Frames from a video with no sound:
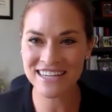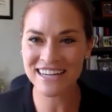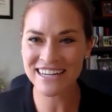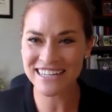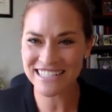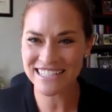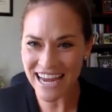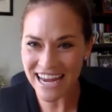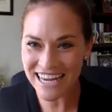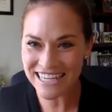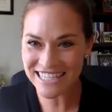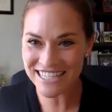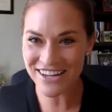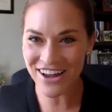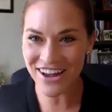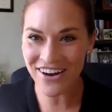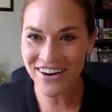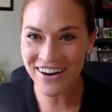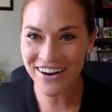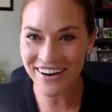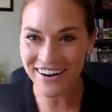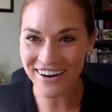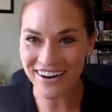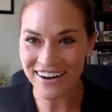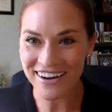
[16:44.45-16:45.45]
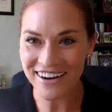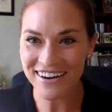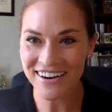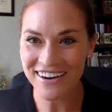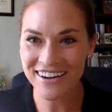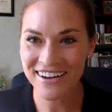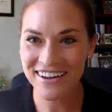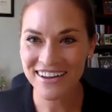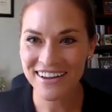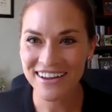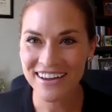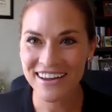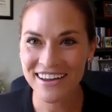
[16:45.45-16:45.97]
It takes longer.
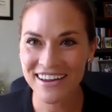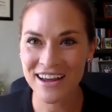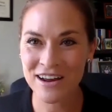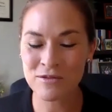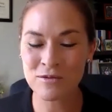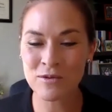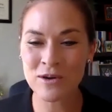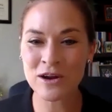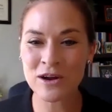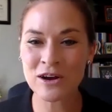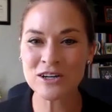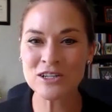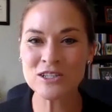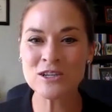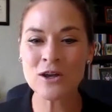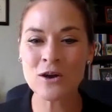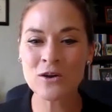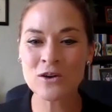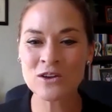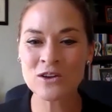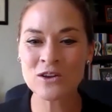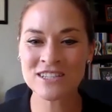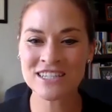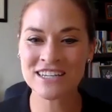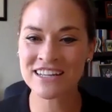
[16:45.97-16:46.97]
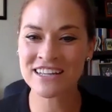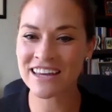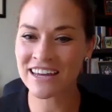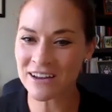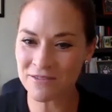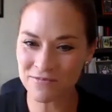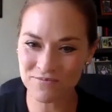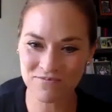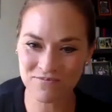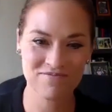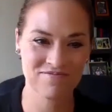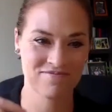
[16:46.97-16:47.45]
And we are so used to like,